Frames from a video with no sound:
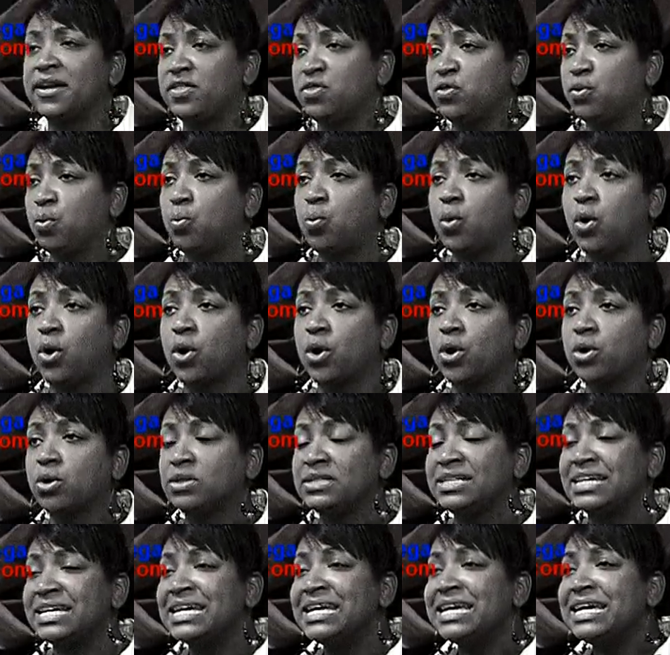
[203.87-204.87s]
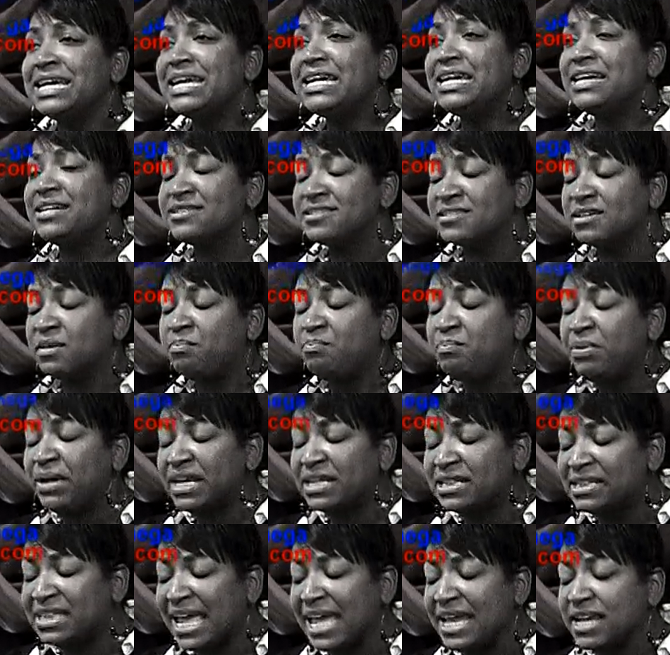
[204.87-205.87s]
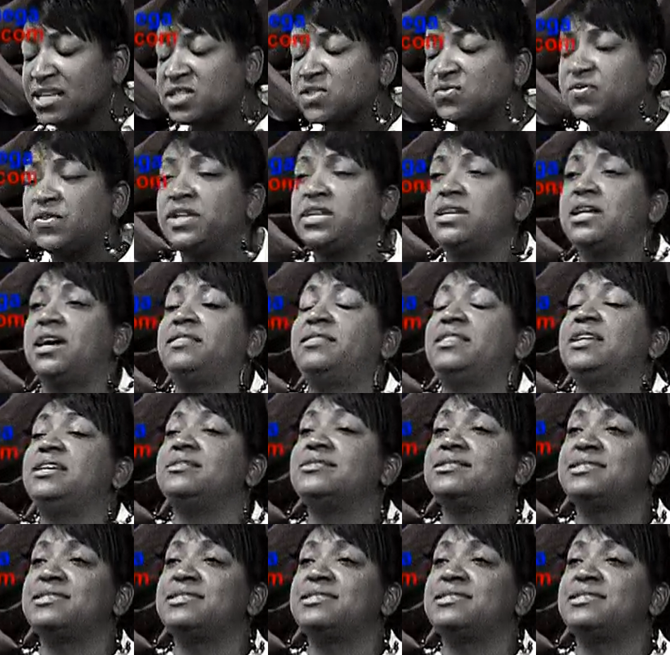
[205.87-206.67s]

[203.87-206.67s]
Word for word: in the world. Here's a big thanks for nothing